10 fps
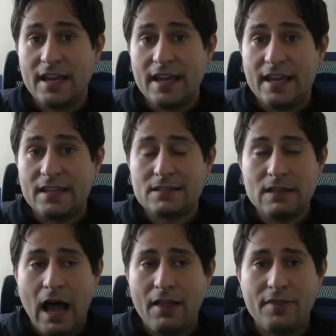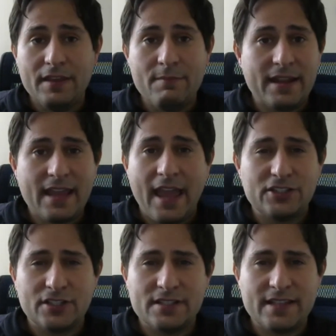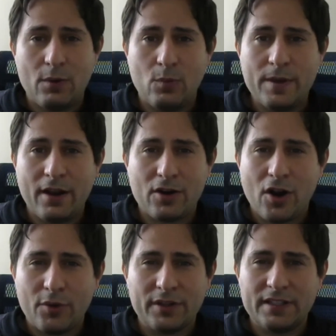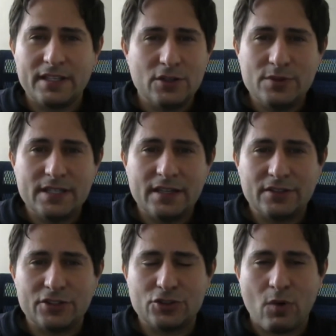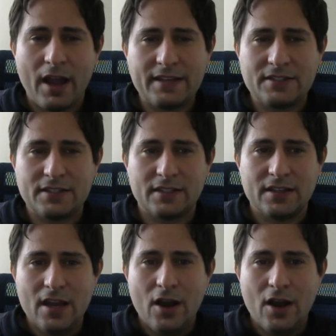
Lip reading: is not the medications that we are currently using to try to